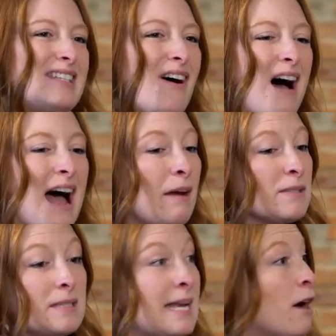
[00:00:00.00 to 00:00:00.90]
So I
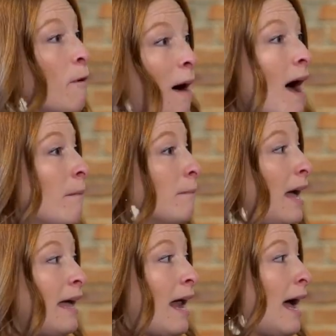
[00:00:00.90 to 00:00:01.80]
was a stay-at-home mom,
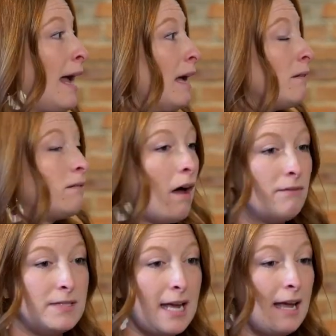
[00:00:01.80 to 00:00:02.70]
and I
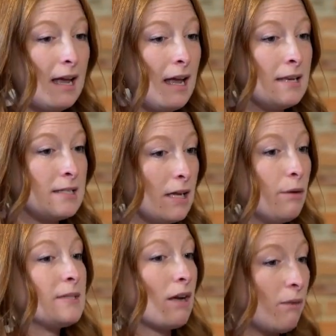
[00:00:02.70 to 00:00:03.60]
loved it until
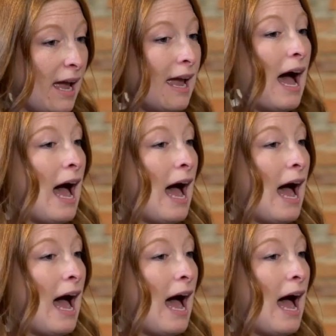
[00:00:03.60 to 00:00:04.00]
I was like, okay,